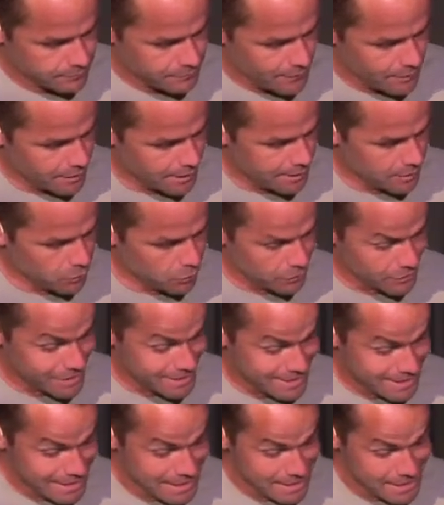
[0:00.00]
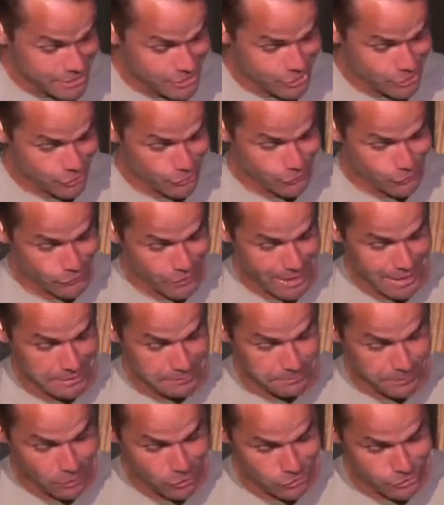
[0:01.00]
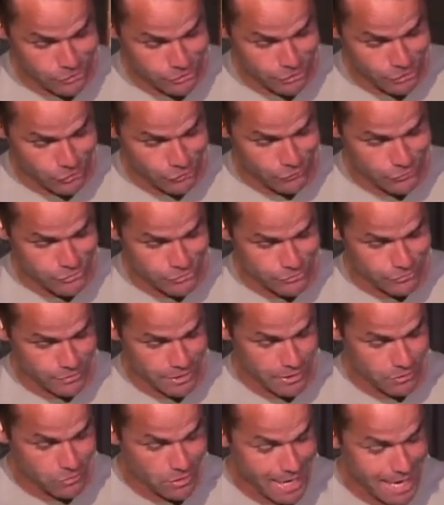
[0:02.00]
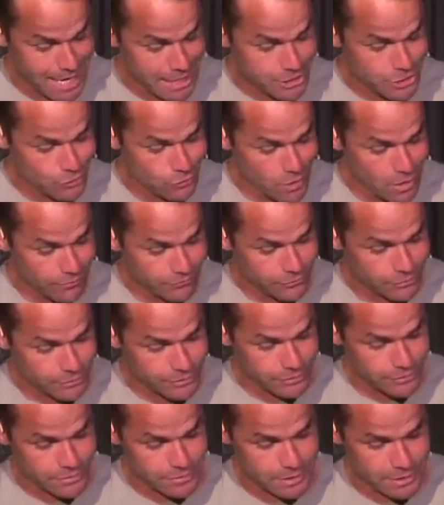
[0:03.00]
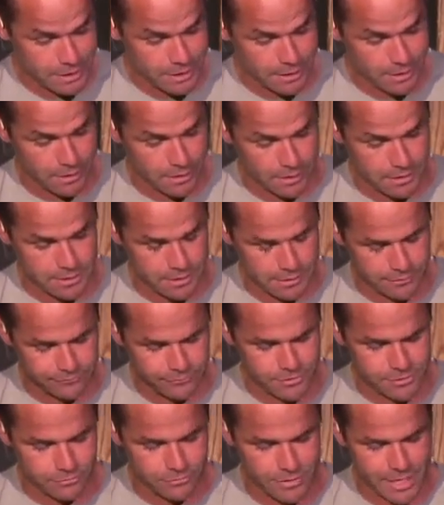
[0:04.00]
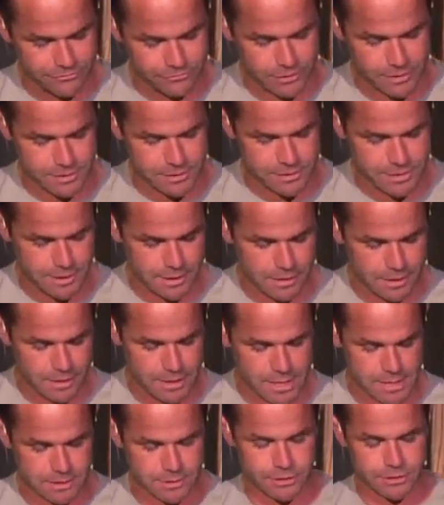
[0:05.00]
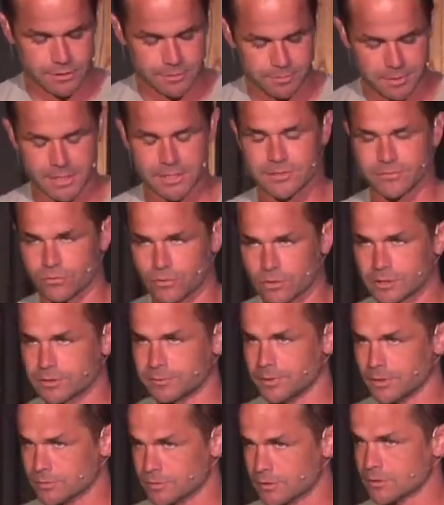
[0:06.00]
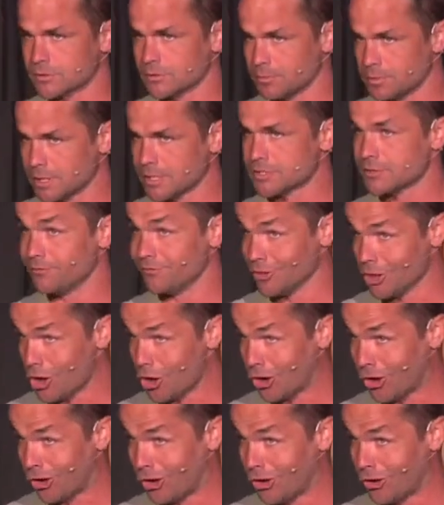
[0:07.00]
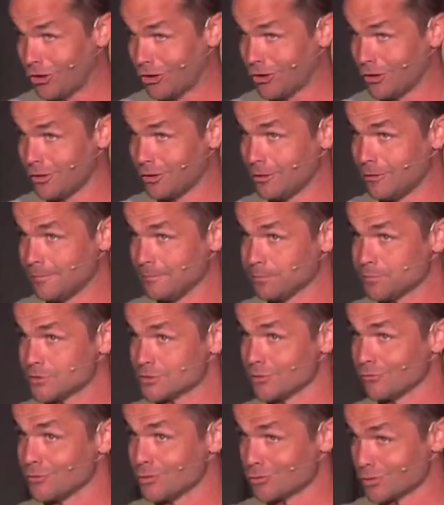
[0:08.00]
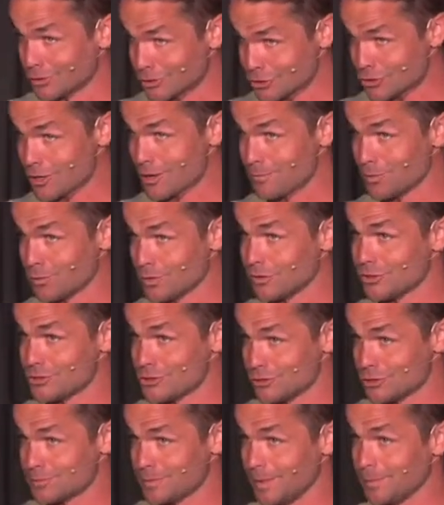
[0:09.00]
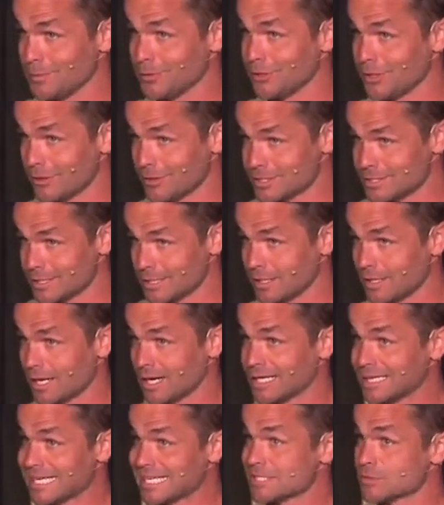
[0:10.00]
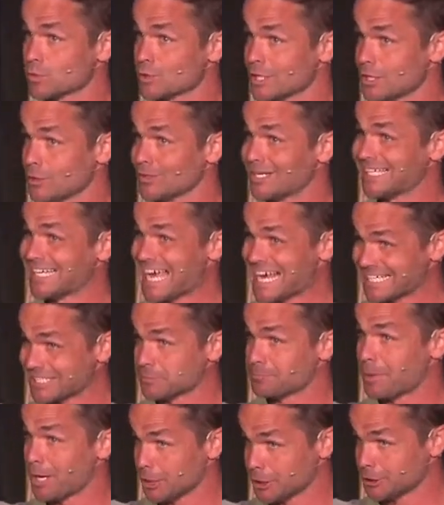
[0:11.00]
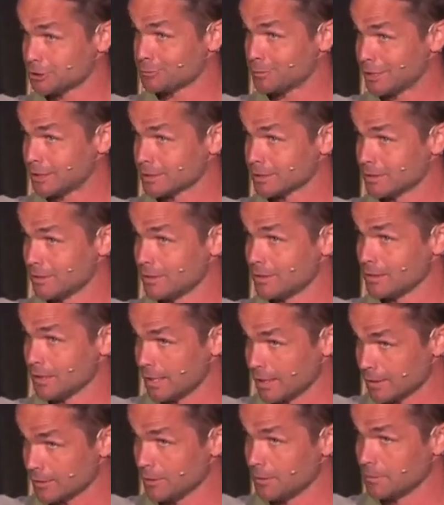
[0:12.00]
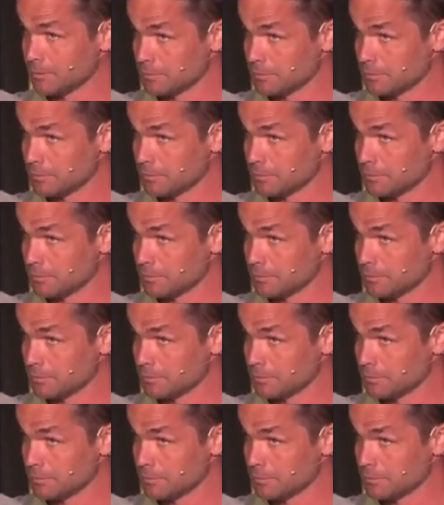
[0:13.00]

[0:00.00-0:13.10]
they will seize you and persecute you. They will hand you over to synagogues. And for the reference, synagogue isn't just a place of worship, it was also a place of law. So if you were in trouble with the Jewish people, you go to synagogue, and that's where they would enact a punishment, like